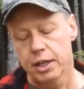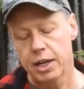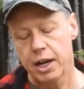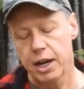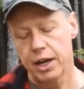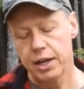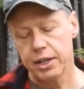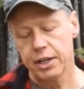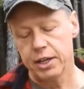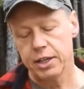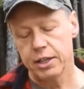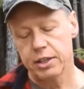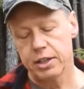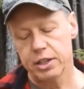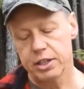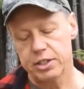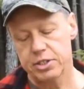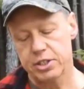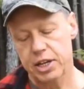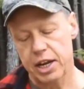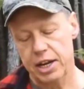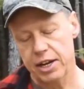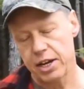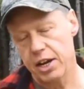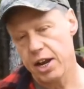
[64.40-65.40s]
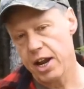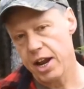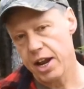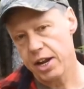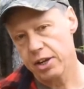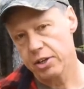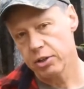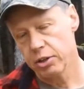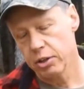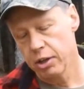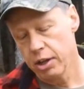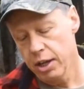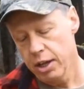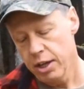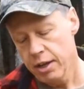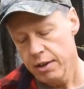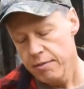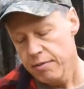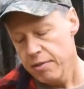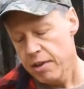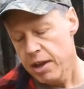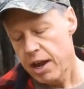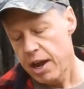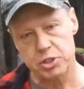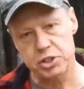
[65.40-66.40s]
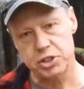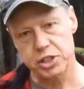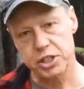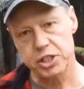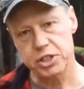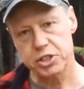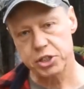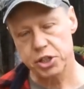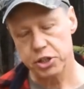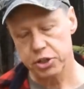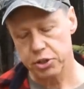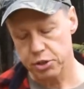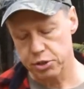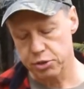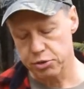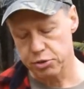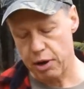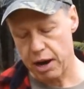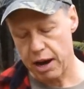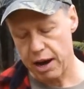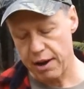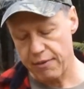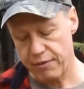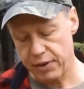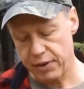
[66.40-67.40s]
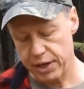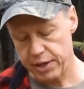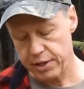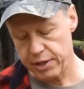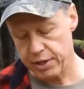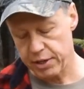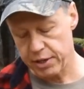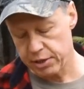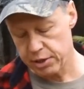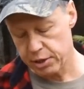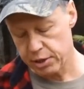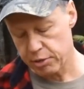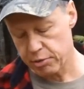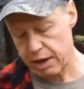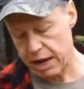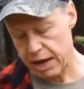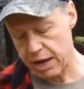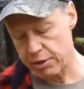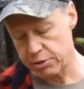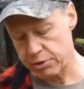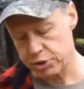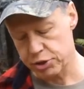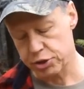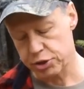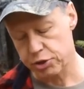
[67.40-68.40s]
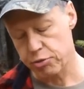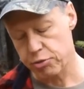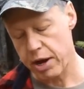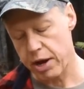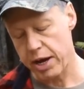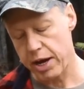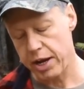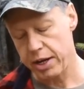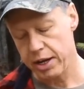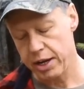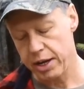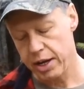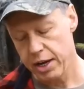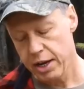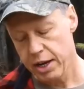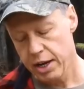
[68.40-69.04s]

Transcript: cutting this at an angle. It's easier to drive in the ground straight